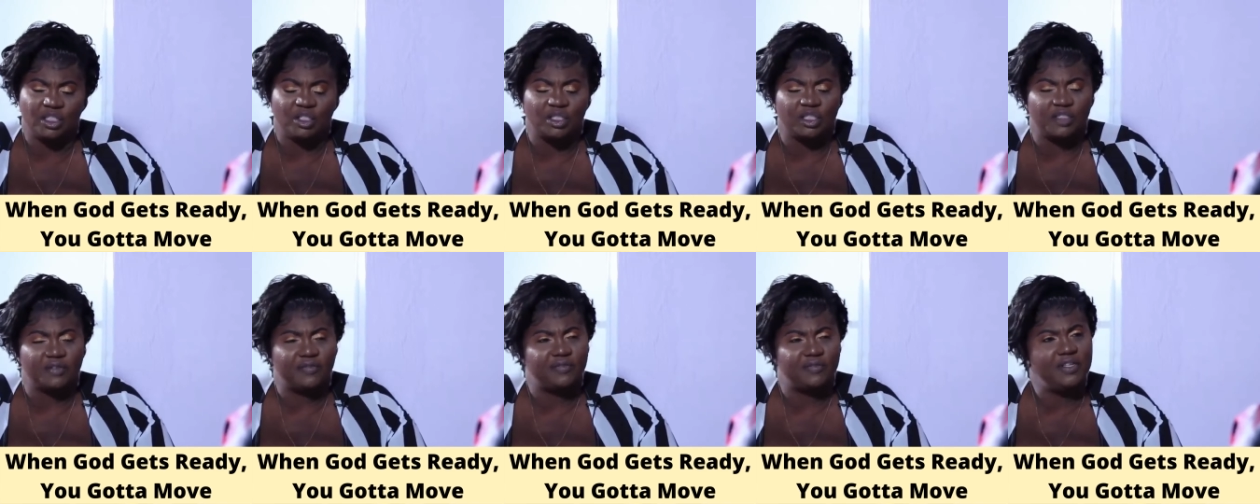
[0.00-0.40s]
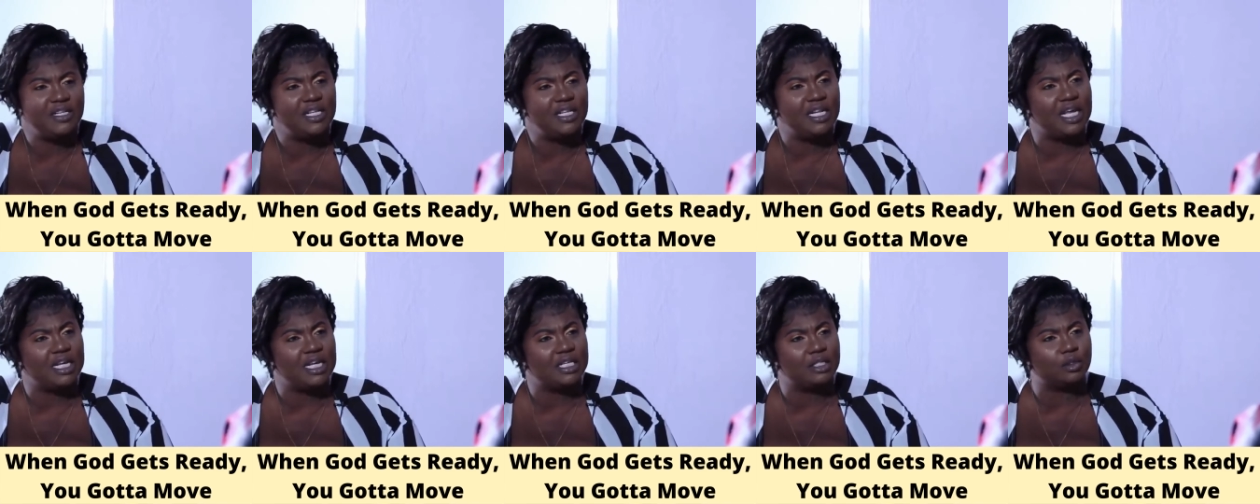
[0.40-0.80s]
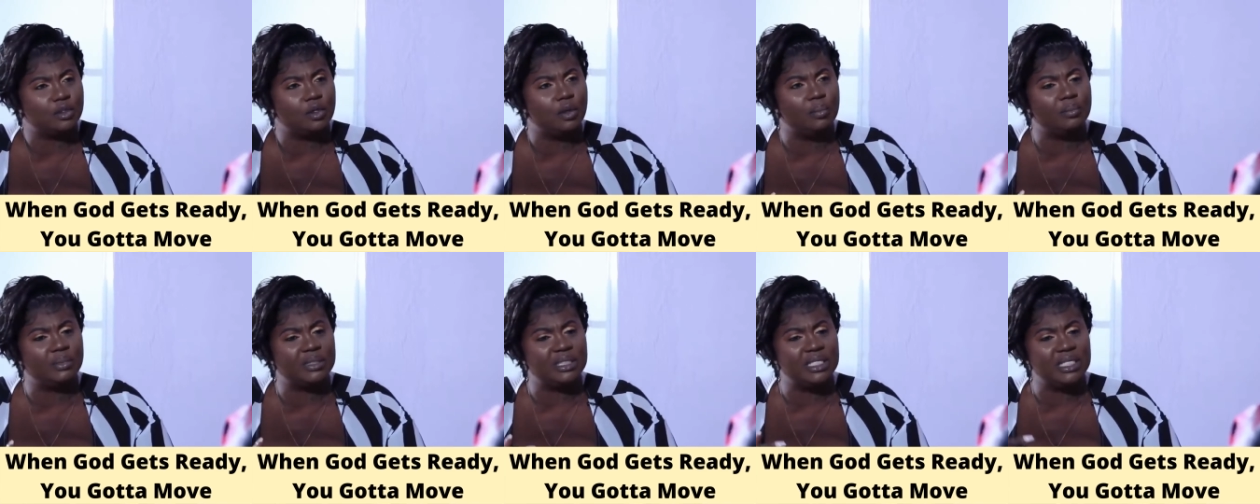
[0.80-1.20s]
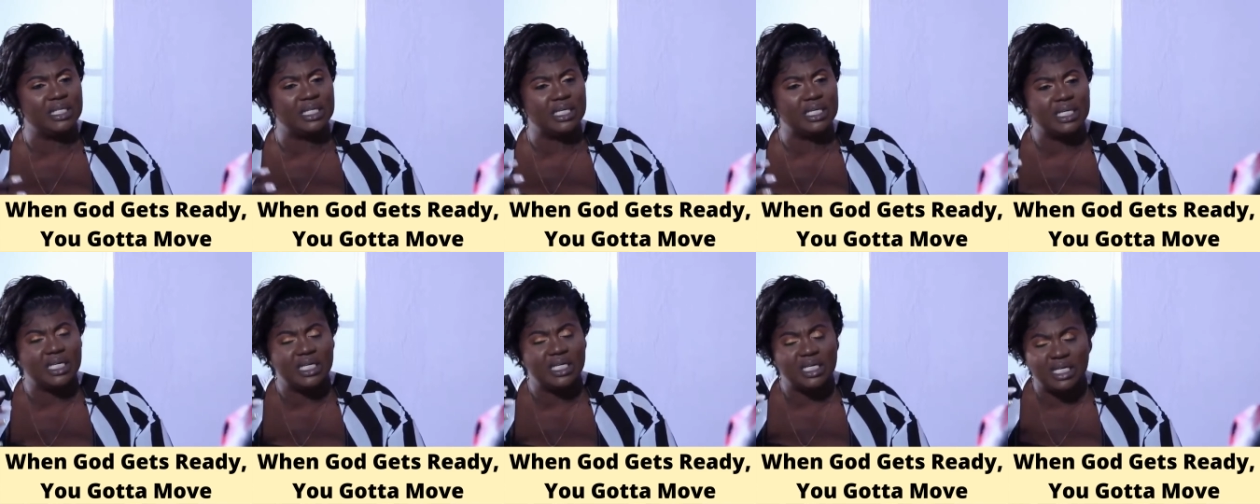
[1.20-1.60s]
I just feel like
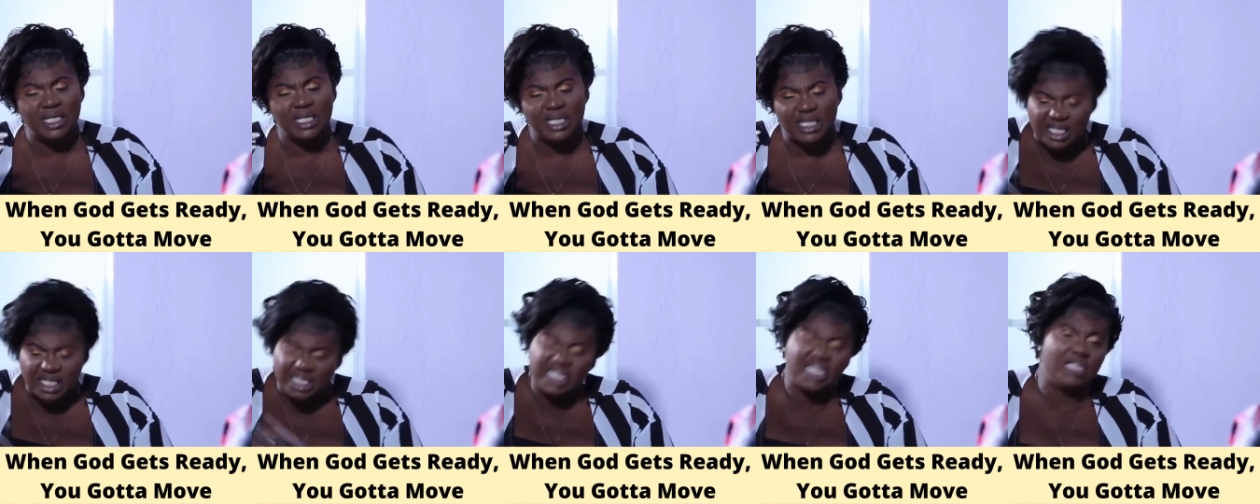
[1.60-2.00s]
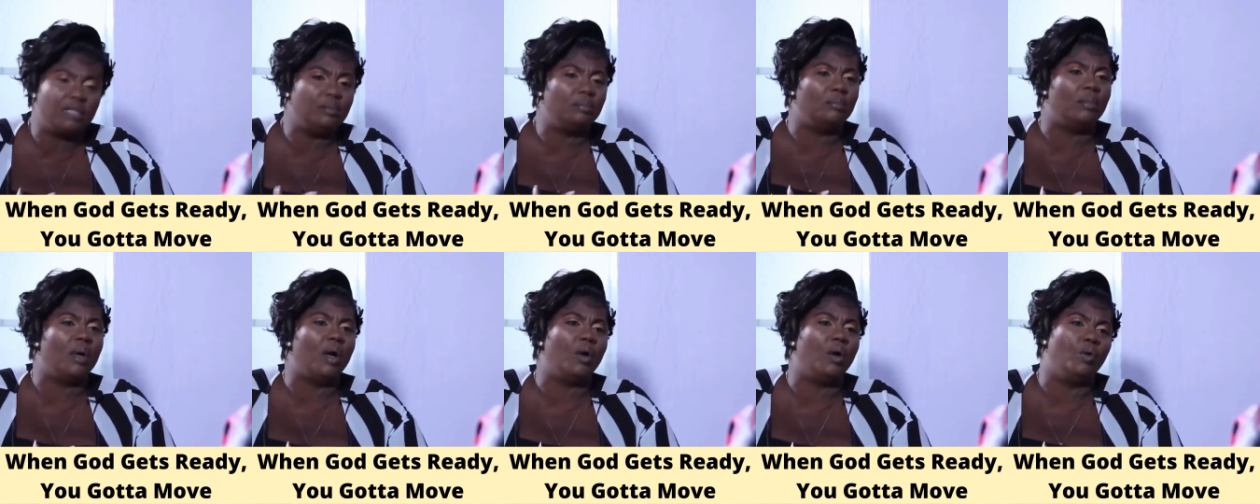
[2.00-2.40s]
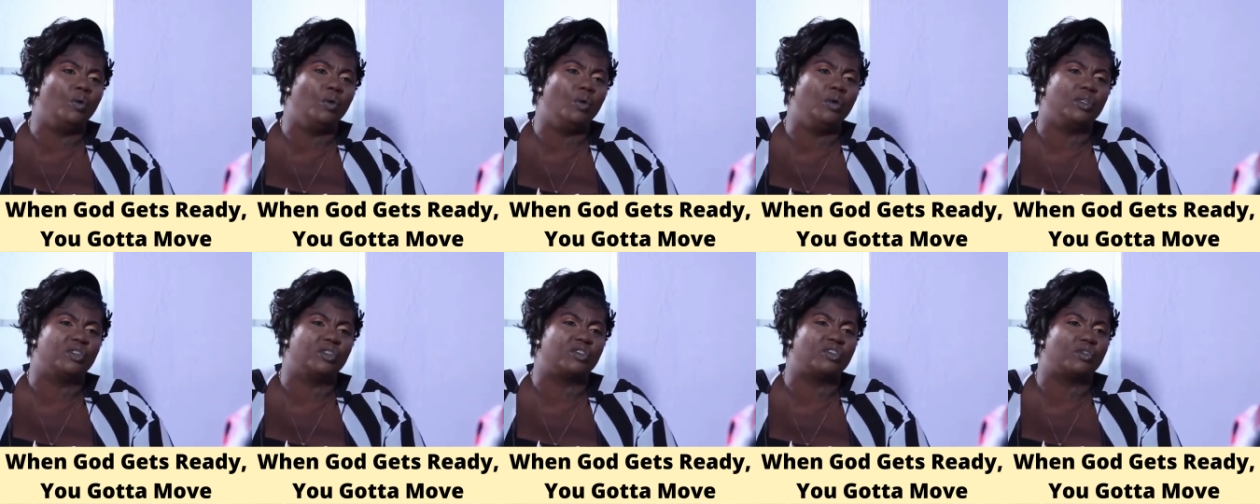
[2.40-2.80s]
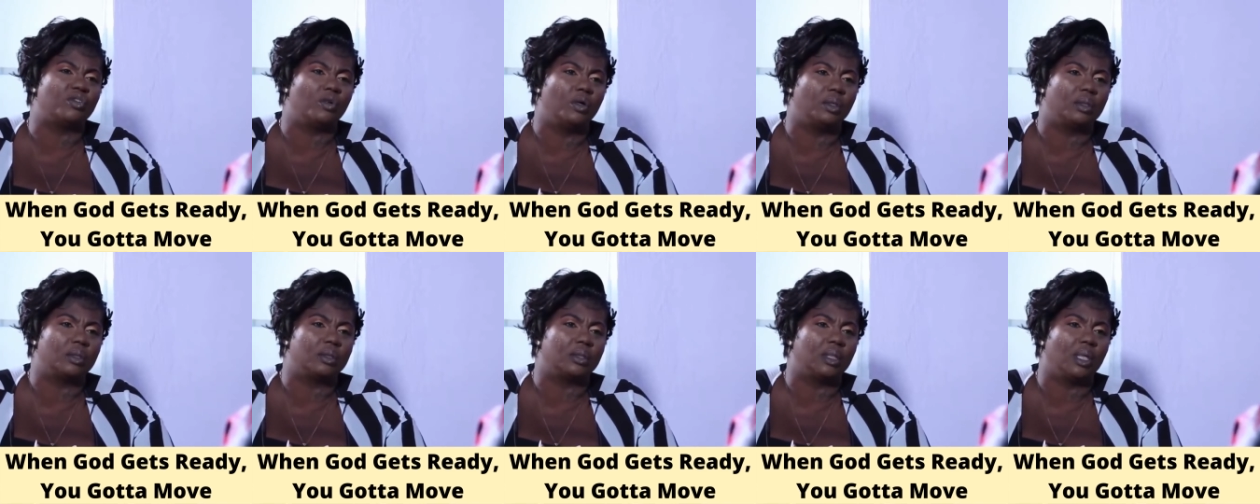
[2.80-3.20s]
something hit my whole
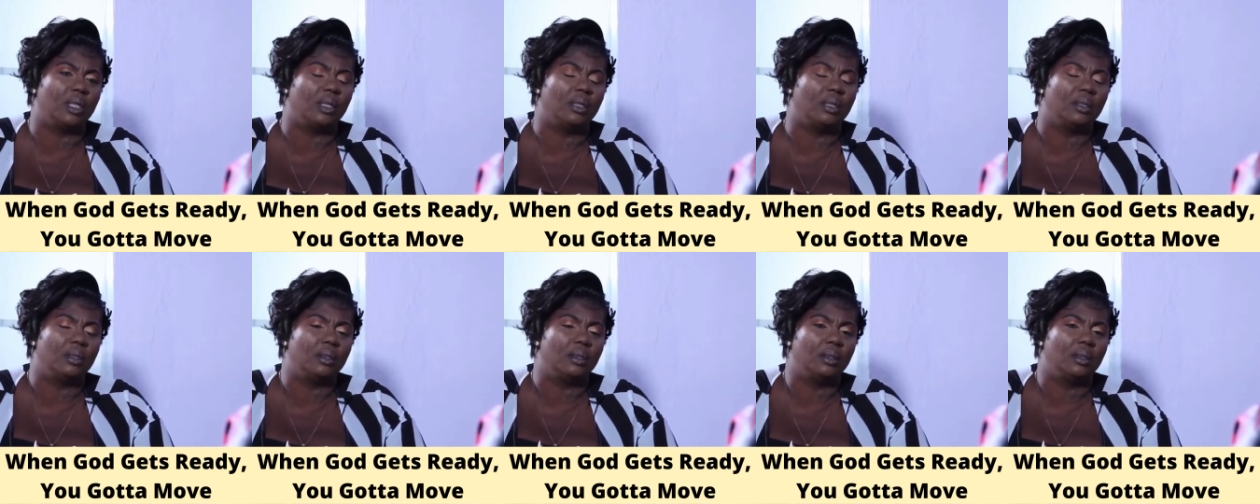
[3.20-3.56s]
structure.